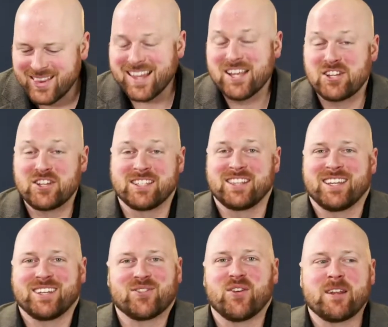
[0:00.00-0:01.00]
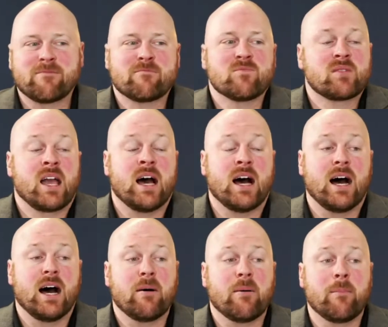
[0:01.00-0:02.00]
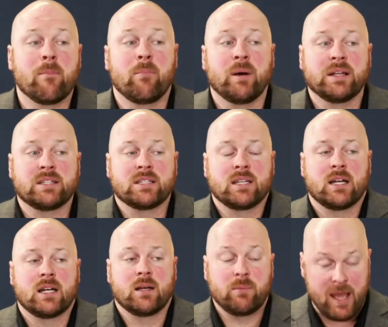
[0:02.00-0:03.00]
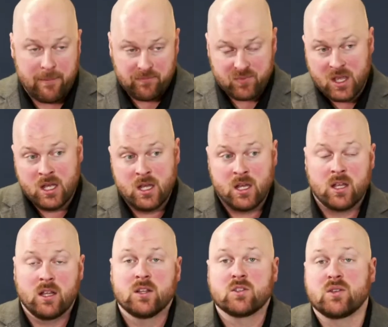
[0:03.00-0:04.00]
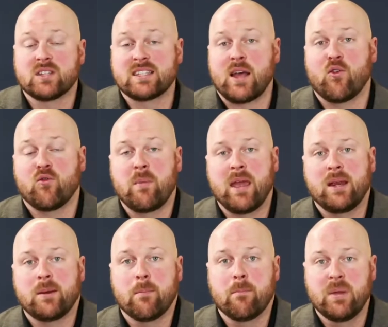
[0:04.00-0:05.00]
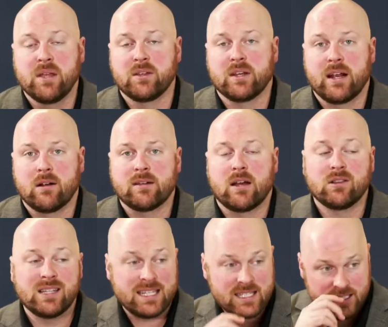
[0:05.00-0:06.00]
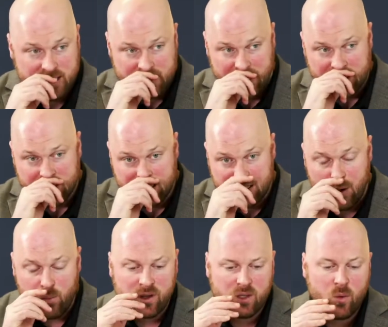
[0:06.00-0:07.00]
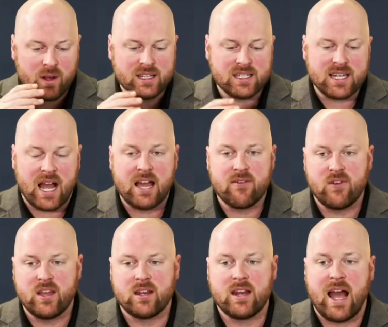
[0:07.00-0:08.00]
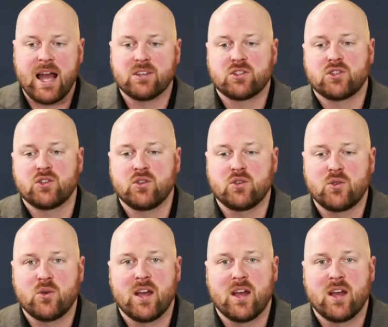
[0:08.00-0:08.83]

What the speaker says: She doesn't think it's funny. But yeah. So the self-made millionaire. Now, let's discuss this. I really want to dive in as to